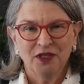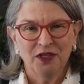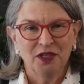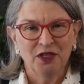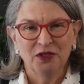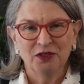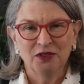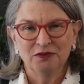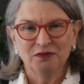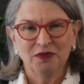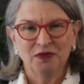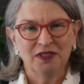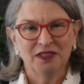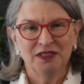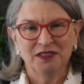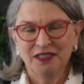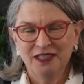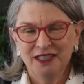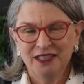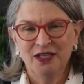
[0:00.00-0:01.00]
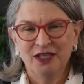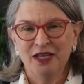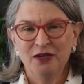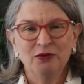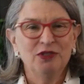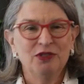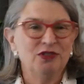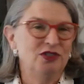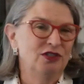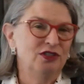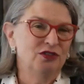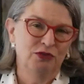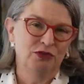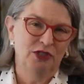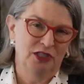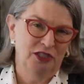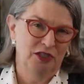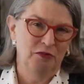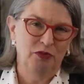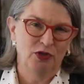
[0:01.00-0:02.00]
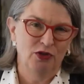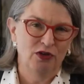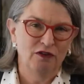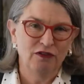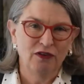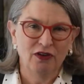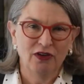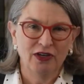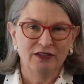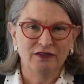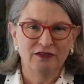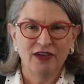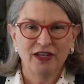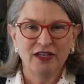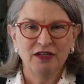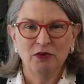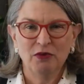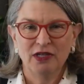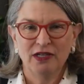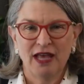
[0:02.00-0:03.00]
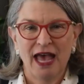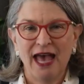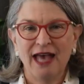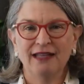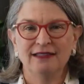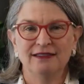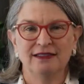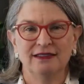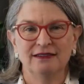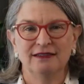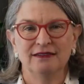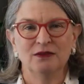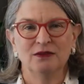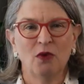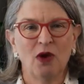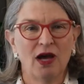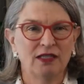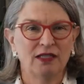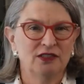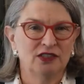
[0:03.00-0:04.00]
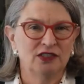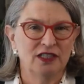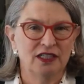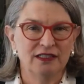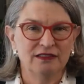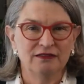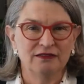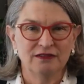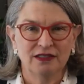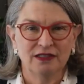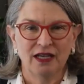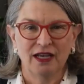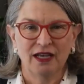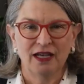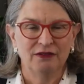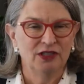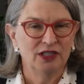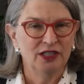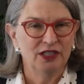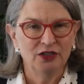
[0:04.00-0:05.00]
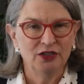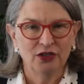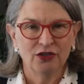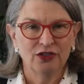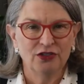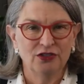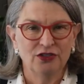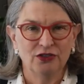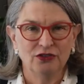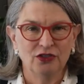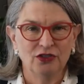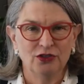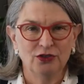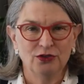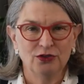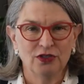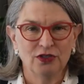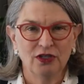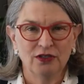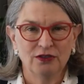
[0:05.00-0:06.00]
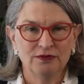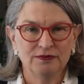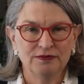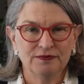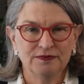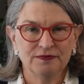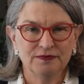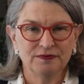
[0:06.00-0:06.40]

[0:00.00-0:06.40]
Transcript: You know, it, it was just really beautiful. And if anyone hasn't watched it, I really encourage you to do so.